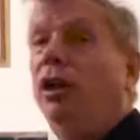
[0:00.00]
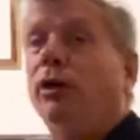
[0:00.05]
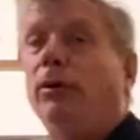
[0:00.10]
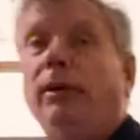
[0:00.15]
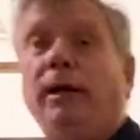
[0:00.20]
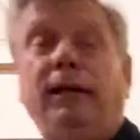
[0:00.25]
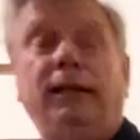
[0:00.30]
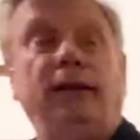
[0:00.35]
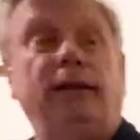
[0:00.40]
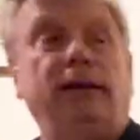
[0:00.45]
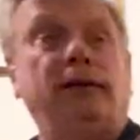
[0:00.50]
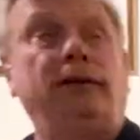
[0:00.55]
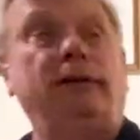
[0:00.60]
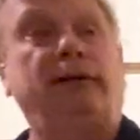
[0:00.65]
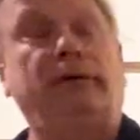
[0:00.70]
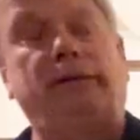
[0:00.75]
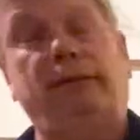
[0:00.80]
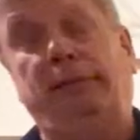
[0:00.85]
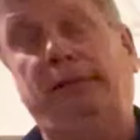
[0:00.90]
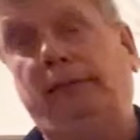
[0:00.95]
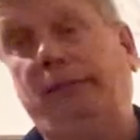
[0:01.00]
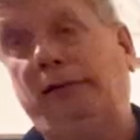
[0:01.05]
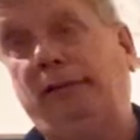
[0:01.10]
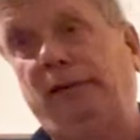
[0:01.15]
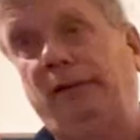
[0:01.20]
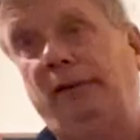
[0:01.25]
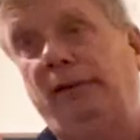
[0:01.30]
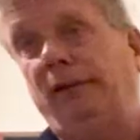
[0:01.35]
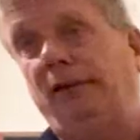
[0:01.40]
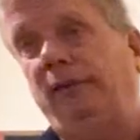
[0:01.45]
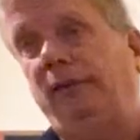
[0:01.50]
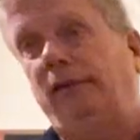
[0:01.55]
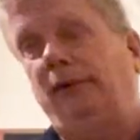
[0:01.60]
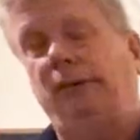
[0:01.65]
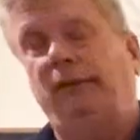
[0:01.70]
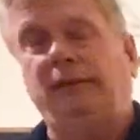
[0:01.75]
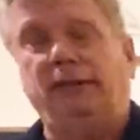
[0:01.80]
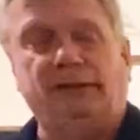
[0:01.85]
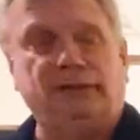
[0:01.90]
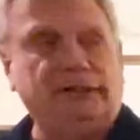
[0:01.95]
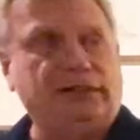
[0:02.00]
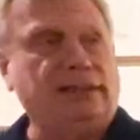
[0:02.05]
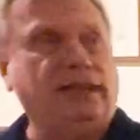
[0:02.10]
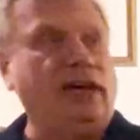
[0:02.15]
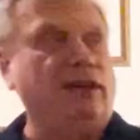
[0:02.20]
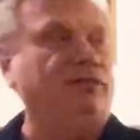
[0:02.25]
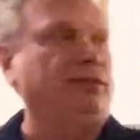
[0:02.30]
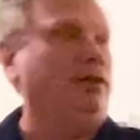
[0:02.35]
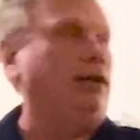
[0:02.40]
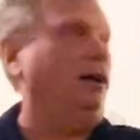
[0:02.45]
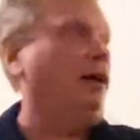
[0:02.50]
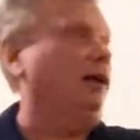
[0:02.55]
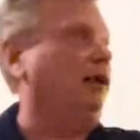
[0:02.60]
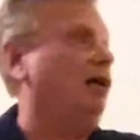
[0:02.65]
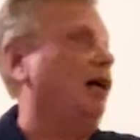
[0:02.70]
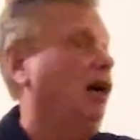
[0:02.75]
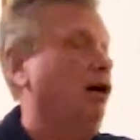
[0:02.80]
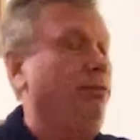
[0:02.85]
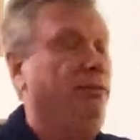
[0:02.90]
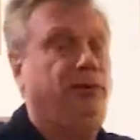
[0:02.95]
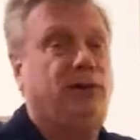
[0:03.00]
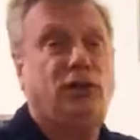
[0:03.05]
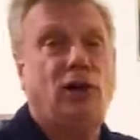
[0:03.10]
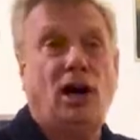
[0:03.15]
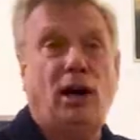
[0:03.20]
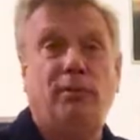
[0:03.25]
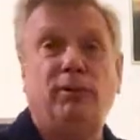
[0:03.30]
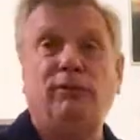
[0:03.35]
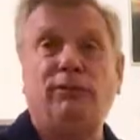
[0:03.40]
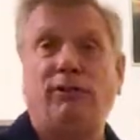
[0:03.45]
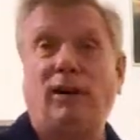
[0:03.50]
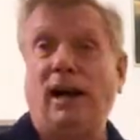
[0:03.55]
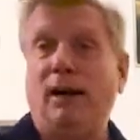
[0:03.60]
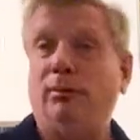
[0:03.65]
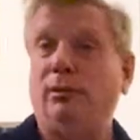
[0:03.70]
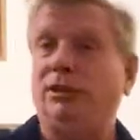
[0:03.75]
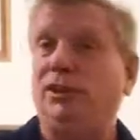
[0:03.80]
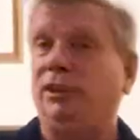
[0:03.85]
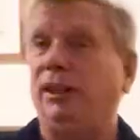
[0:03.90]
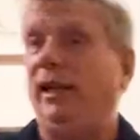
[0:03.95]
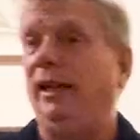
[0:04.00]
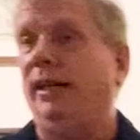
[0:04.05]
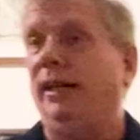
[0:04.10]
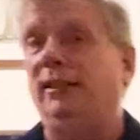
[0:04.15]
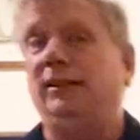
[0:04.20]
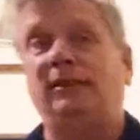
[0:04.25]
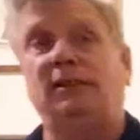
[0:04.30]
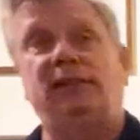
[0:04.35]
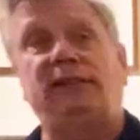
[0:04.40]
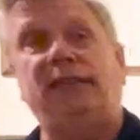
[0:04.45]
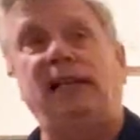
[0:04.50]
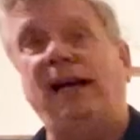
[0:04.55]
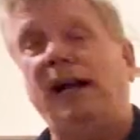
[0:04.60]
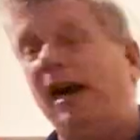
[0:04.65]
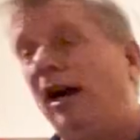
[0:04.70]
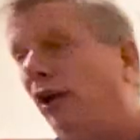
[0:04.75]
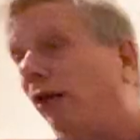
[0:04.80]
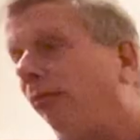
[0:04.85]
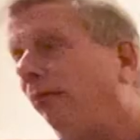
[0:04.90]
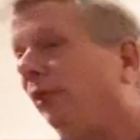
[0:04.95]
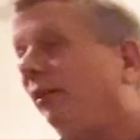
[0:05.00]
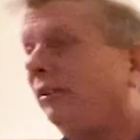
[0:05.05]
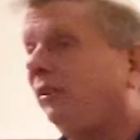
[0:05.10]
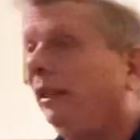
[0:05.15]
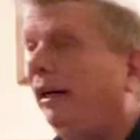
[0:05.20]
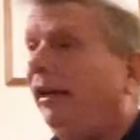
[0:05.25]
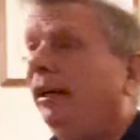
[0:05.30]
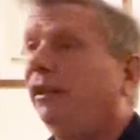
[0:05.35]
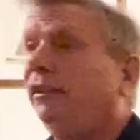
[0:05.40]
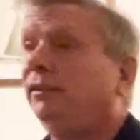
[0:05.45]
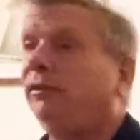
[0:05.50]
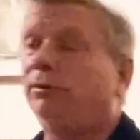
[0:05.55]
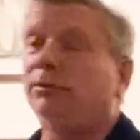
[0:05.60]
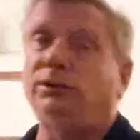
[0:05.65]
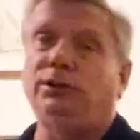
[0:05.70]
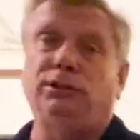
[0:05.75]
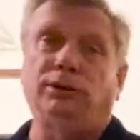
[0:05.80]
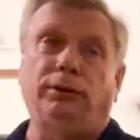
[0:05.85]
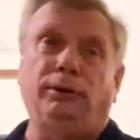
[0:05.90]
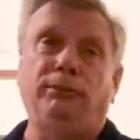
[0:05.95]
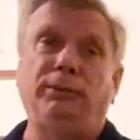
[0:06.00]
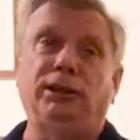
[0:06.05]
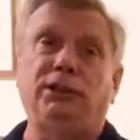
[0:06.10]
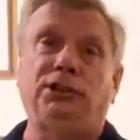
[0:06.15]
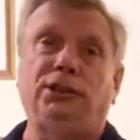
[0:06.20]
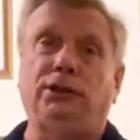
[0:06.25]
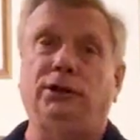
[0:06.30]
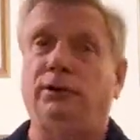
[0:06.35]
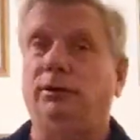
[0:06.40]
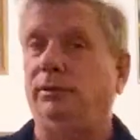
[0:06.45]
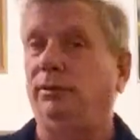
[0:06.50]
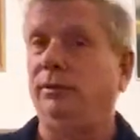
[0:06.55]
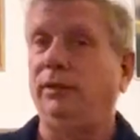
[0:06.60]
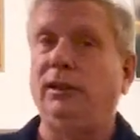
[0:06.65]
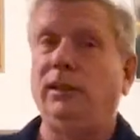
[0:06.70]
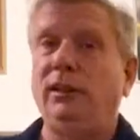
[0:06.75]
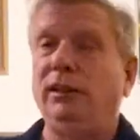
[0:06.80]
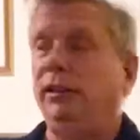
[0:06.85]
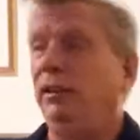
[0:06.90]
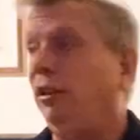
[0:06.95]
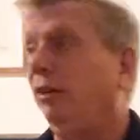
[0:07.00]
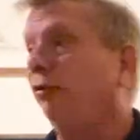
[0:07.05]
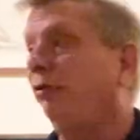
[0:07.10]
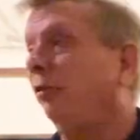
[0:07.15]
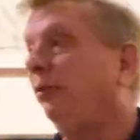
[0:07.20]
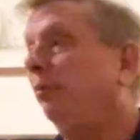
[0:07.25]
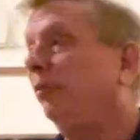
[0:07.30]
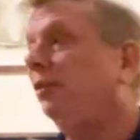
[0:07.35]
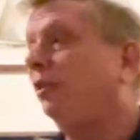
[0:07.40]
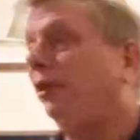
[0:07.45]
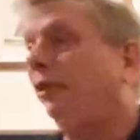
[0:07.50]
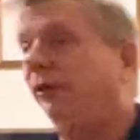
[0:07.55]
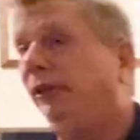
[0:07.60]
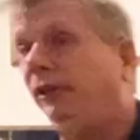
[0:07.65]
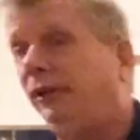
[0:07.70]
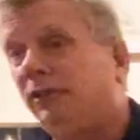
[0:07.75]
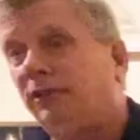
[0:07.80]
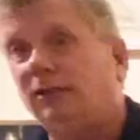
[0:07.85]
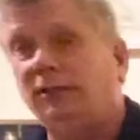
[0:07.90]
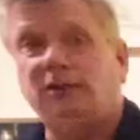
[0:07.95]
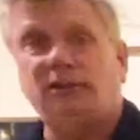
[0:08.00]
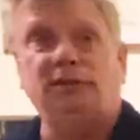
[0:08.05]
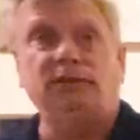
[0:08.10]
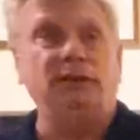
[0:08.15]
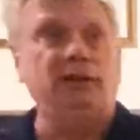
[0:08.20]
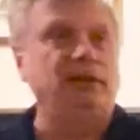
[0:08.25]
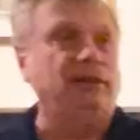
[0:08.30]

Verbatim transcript: all the way to, you know, there's Kevlar carbon, carbon fiber sails, there's aramid sails, which are a mixture of different materials